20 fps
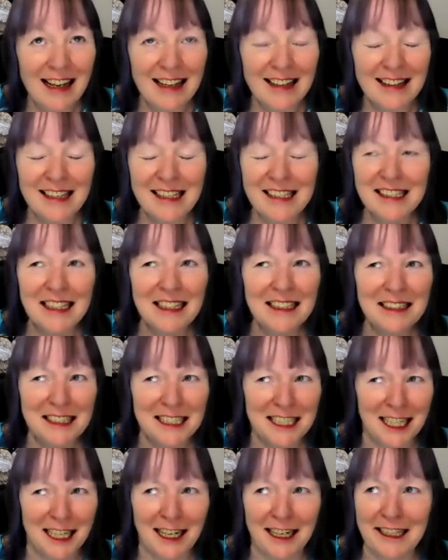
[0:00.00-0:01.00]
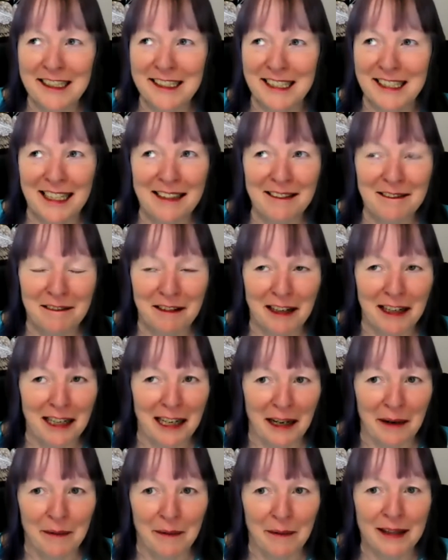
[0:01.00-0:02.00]
This kind of ties in
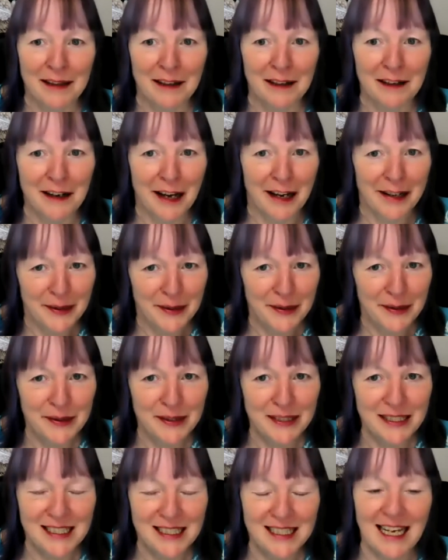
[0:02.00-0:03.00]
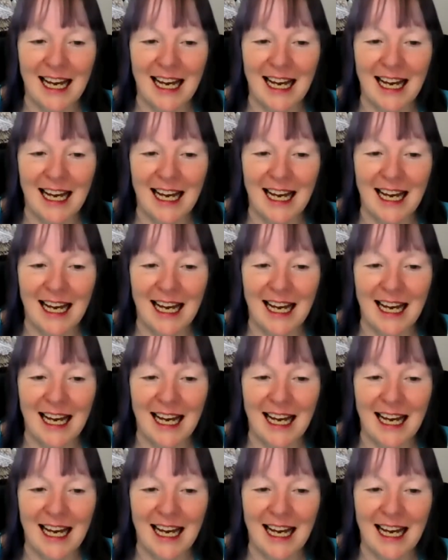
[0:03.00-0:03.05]
really with the nodes